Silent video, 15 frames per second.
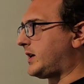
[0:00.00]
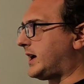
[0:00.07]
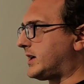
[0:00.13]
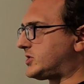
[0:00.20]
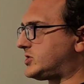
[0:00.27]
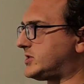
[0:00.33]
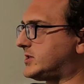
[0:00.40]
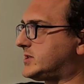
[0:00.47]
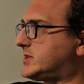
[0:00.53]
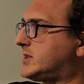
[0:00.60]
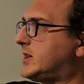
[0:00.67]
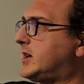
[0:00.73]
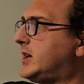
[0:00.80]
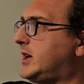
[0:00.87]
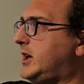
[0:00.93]
not just
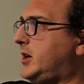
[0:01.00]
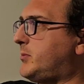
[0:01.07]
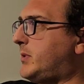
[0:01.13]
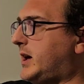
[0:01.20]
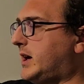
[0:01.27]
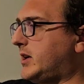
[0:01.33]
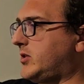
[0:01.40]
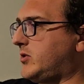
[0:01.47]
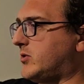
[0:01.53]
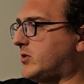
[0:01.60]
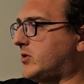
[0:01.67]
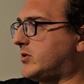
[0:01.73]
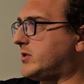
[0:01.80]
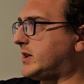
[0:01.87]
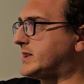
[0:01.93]
Emmanuel,